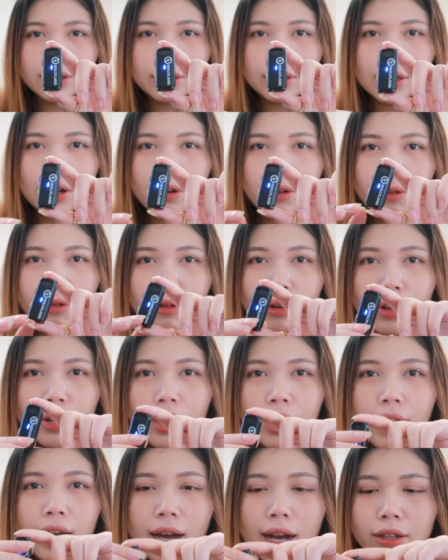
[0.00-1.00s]
So
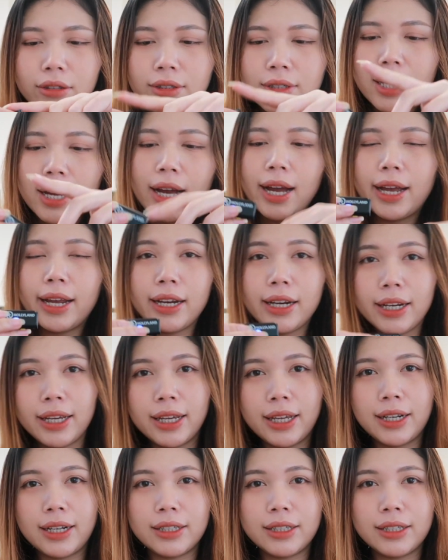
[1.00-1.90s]
how tiny.